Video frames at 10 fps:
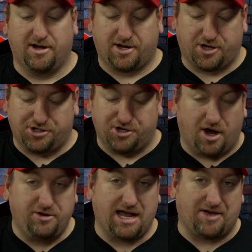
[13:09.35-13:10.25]
because you
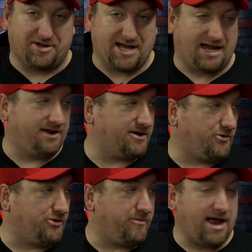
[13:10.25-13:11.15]
got the talent at
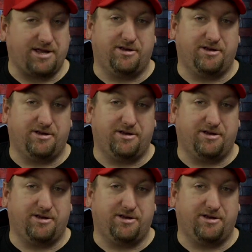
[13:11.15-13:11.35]
quarterback.